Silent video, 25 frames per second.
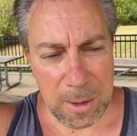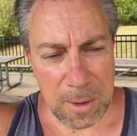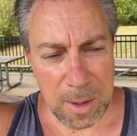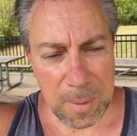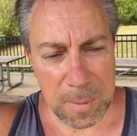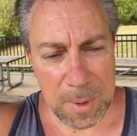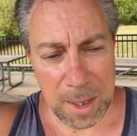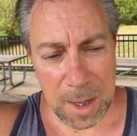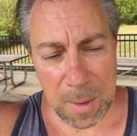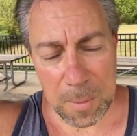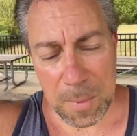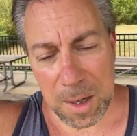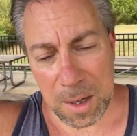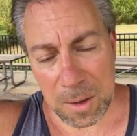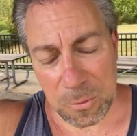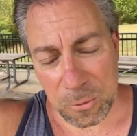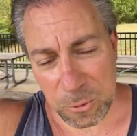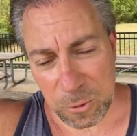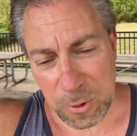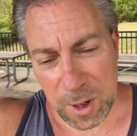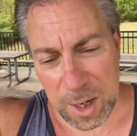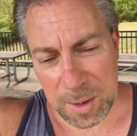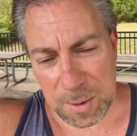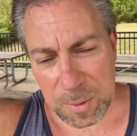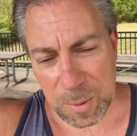I mean, I
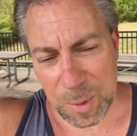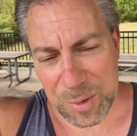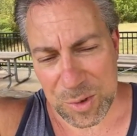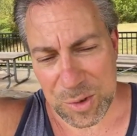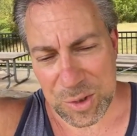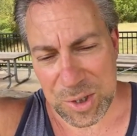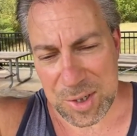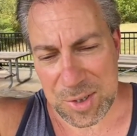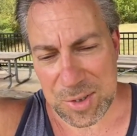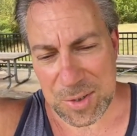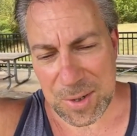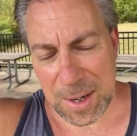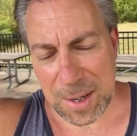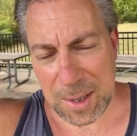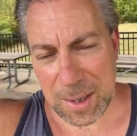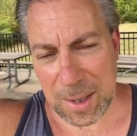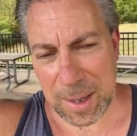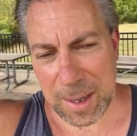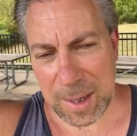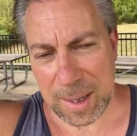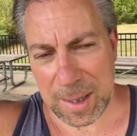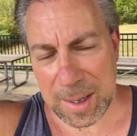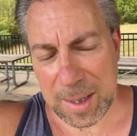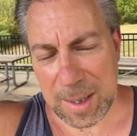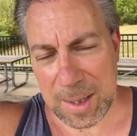made a friend, but she's
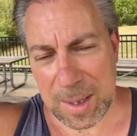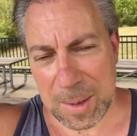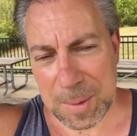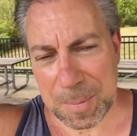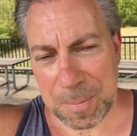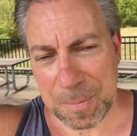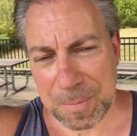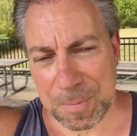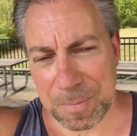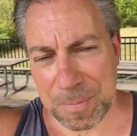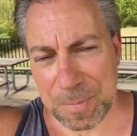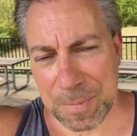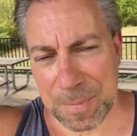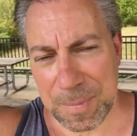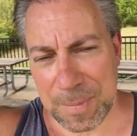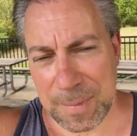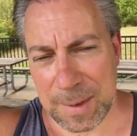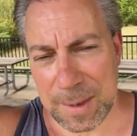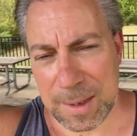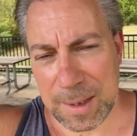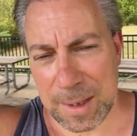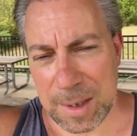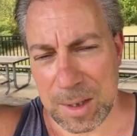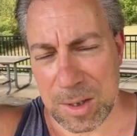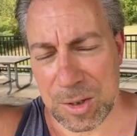not like,
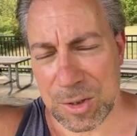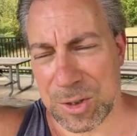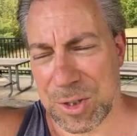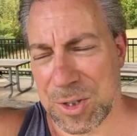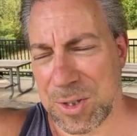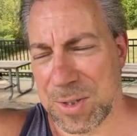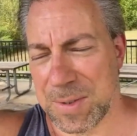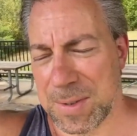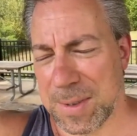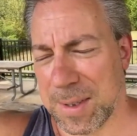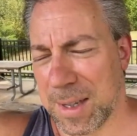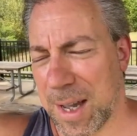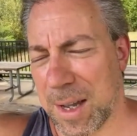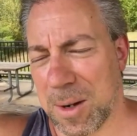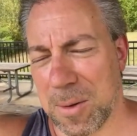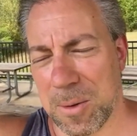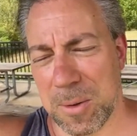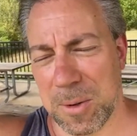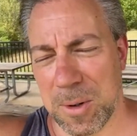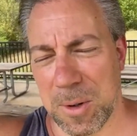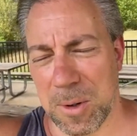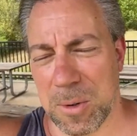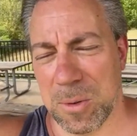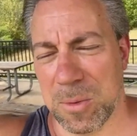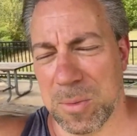I
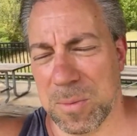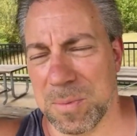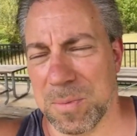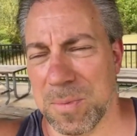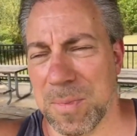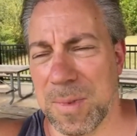don't know.